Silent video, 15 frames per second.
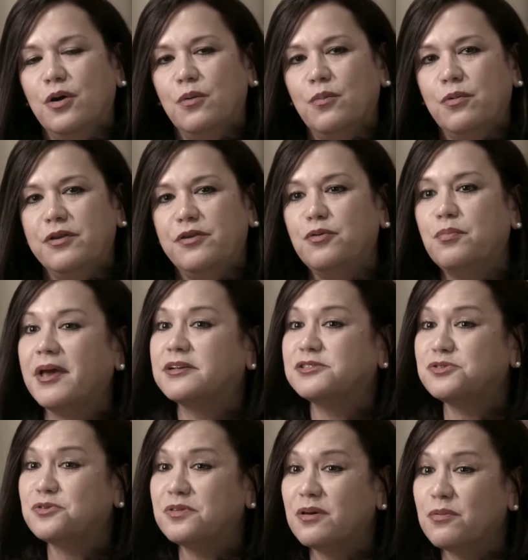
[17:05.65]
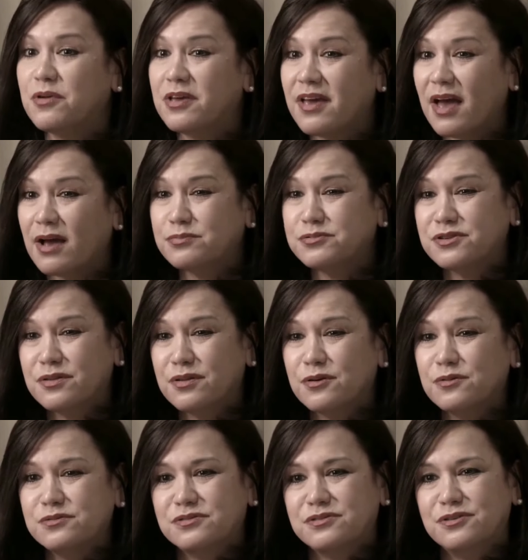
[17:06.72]
we do make sure that we capture
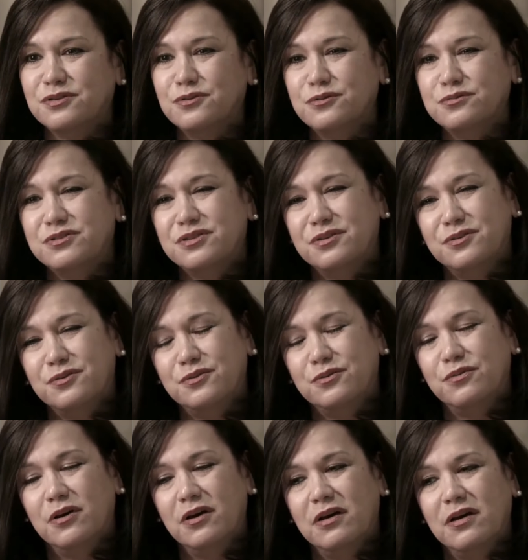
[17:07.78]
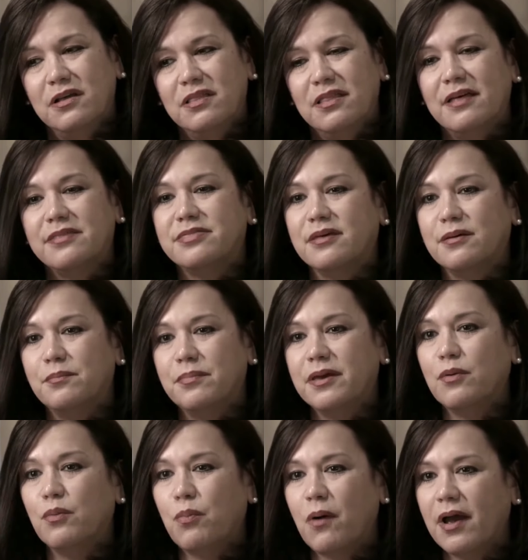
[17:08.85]
those too, to let them be
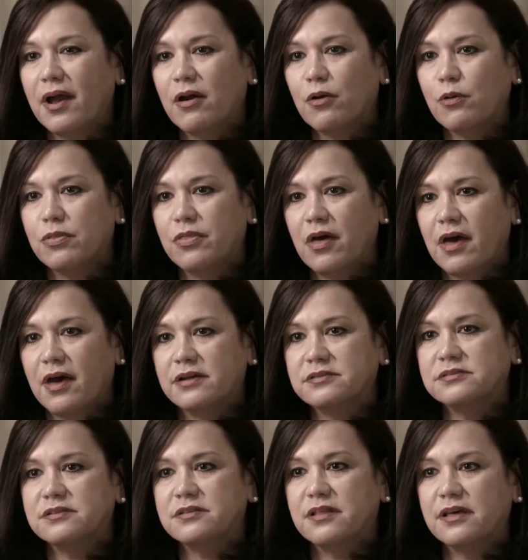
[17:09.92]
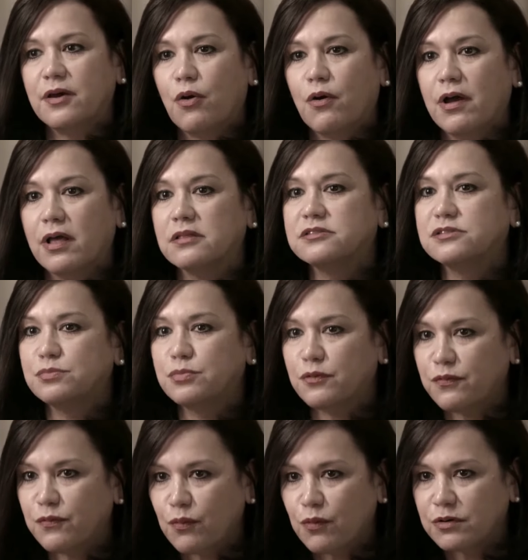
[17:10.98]
aware that they are eligible
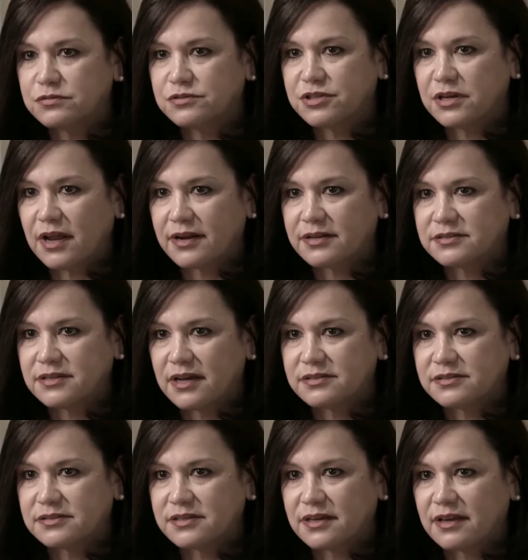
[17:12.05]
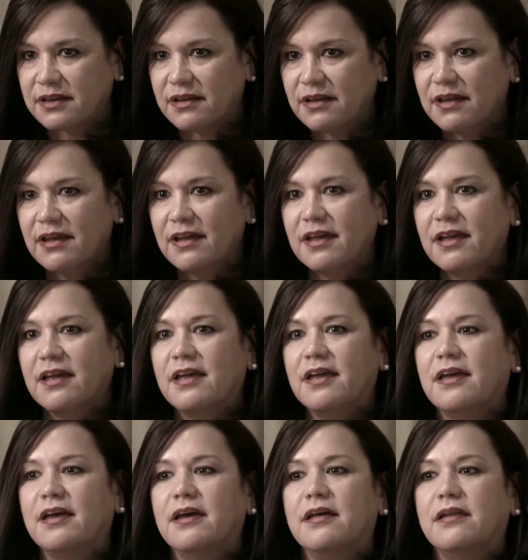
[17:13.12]
for genetic testing,
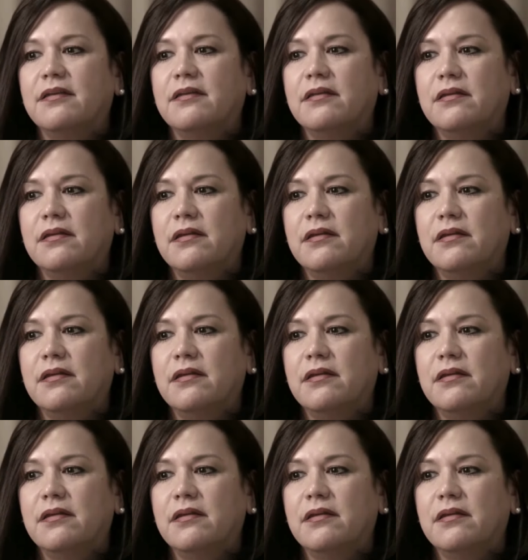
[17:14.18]
and